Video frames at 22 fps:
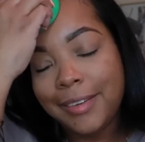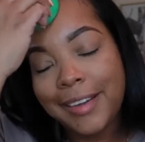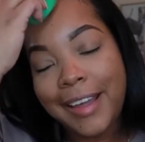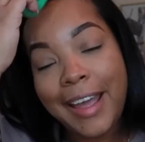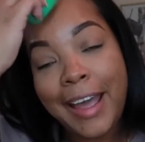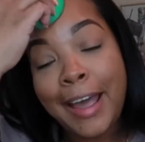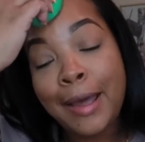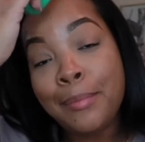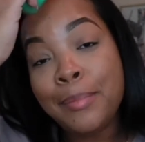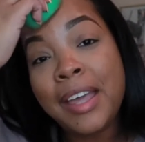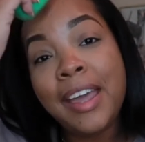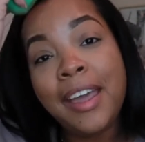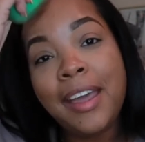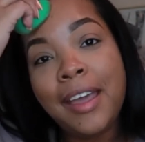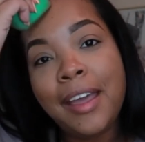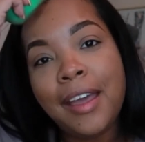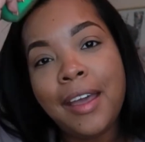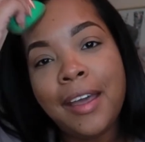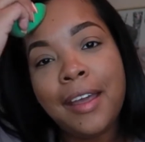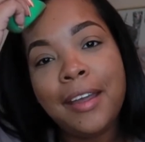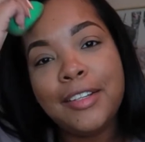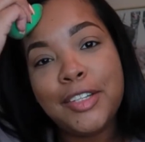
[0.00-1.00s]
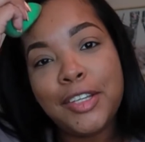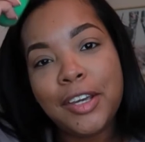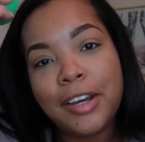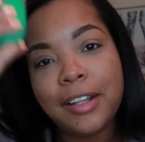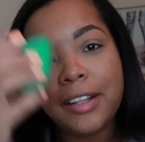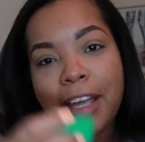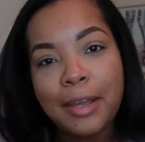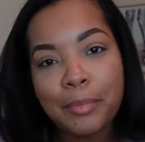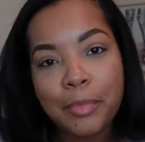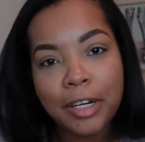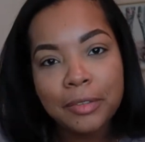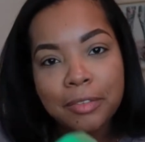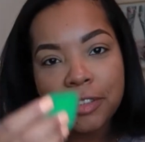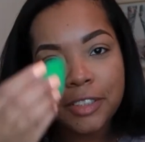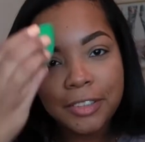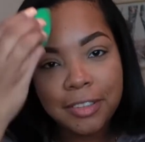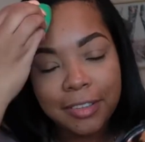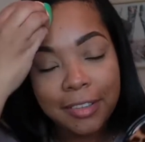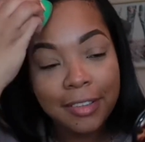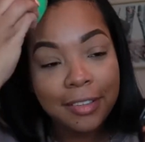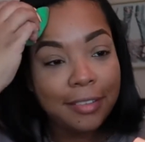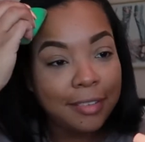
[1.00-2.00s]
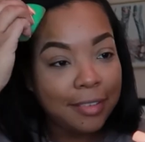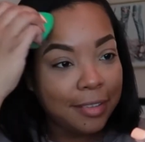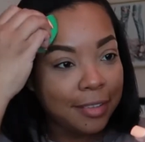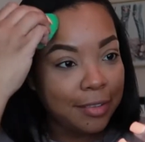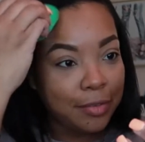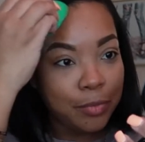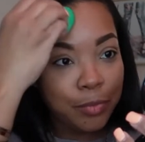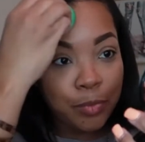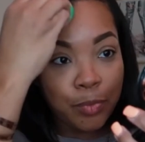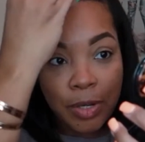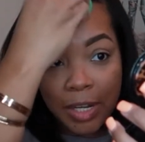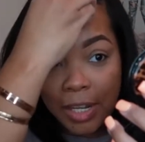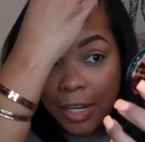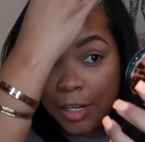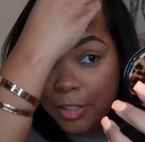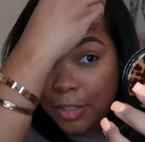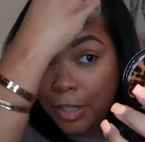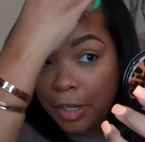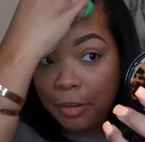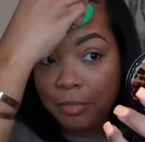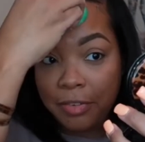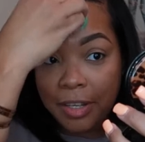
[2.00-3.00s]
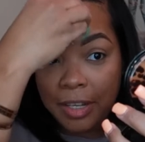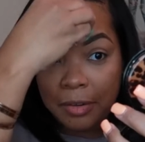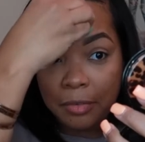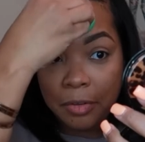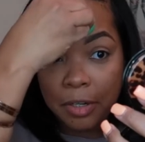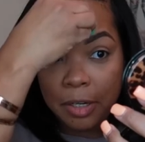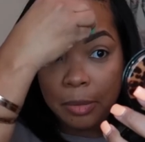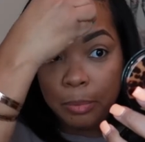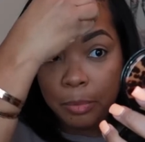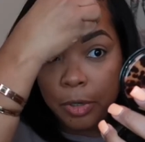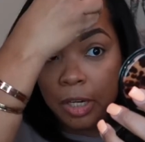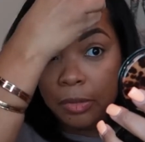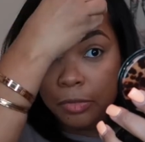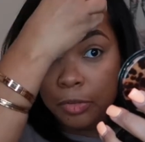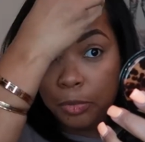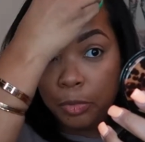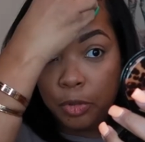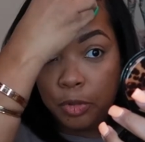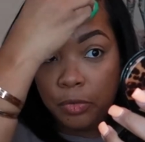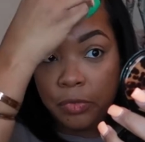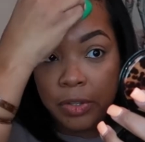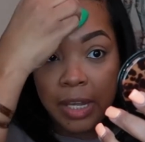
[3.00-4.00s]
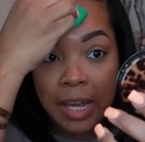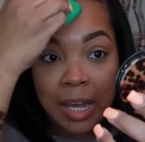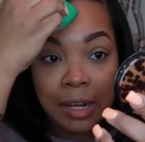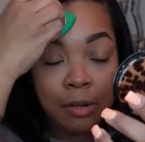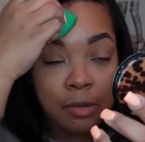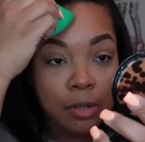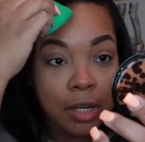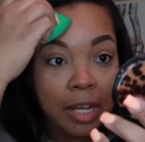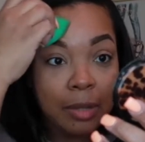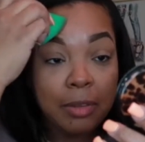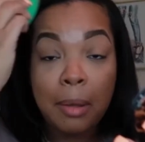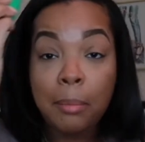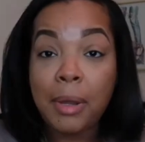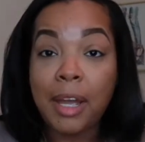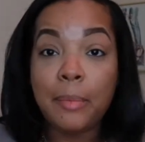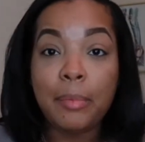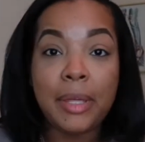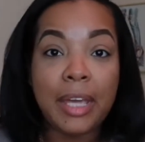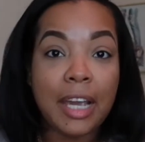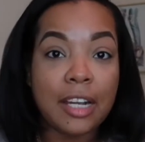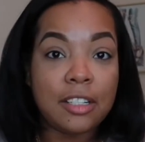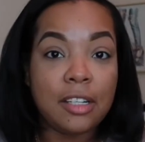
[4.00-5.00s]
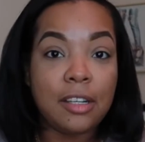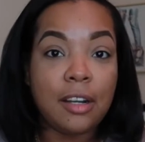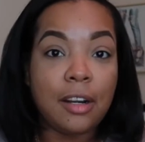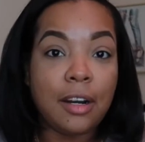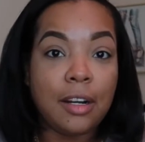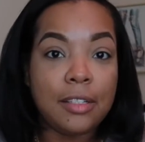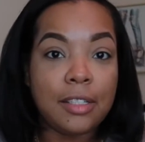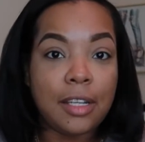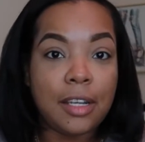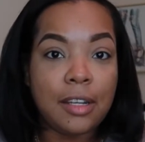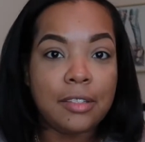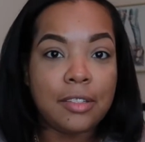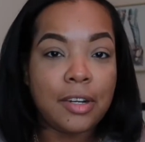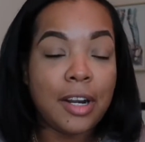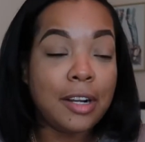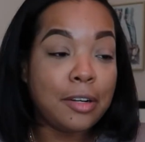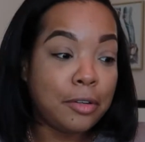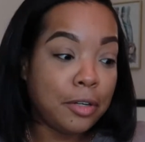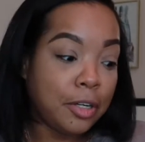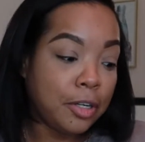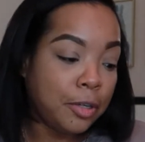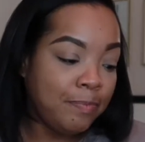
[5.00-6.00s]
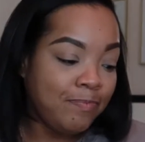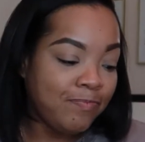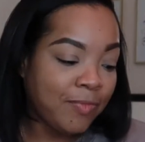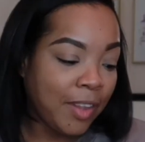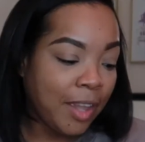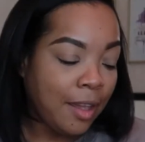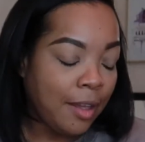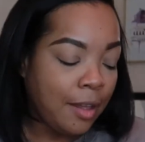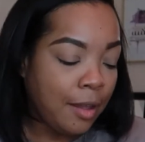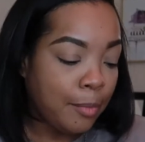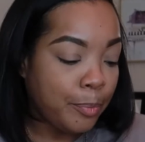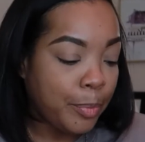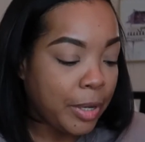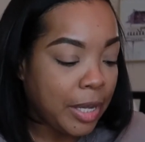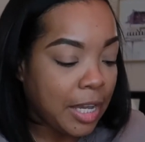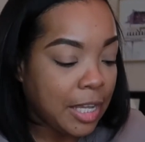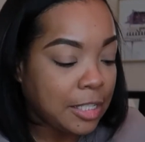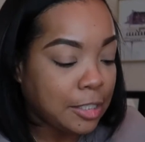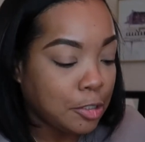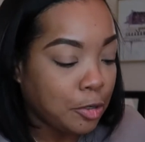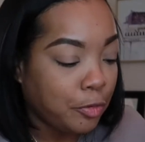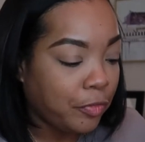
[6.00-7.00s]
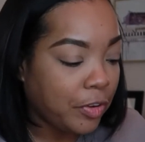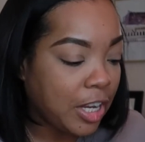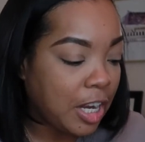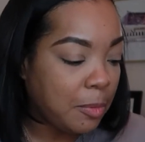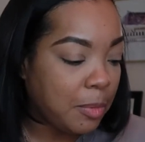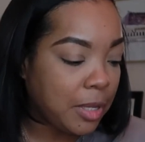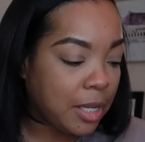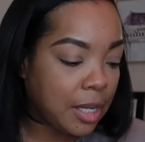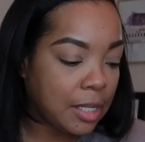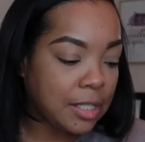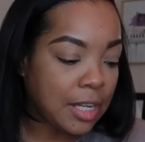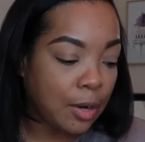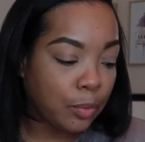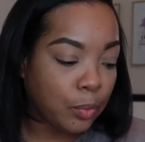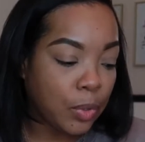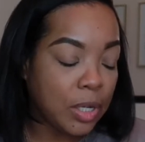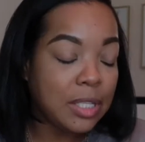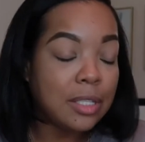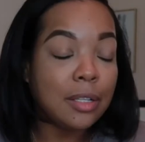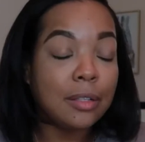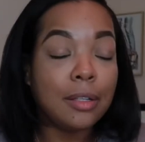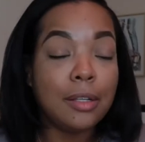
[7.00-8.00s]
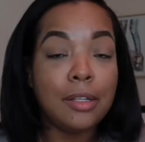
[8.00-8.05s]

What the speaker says: do y'all like Marvel? What is your favorite Marvel movie? That might be actually hard to answer, I don't know. But it's so funny because I recently